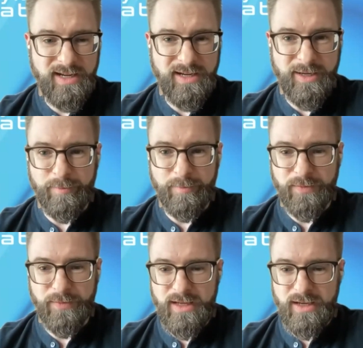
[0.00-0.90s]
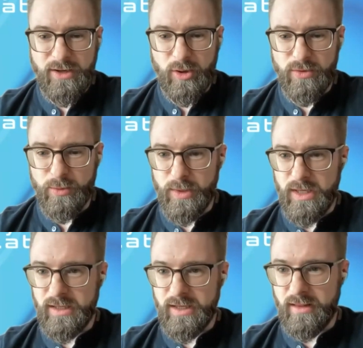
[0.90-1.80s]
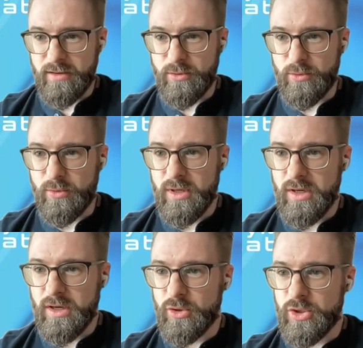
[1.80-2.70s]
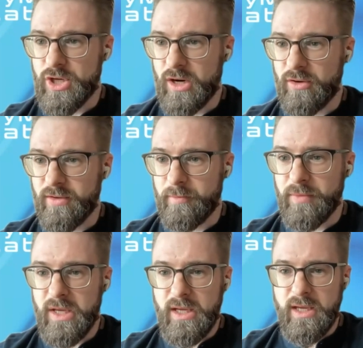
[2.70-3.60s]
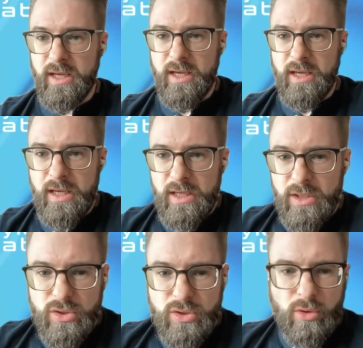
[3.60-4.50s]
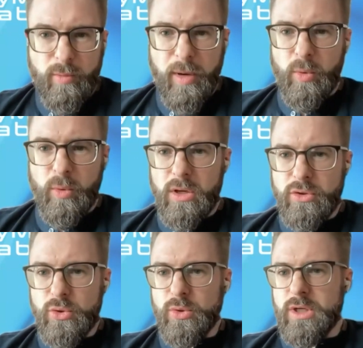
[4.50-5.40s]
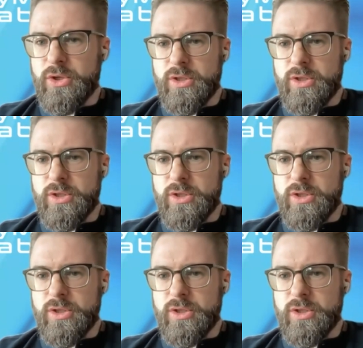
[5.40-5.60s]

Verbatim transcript: Um, hopefully we can get through a good chunk of them. So maybe what I'll do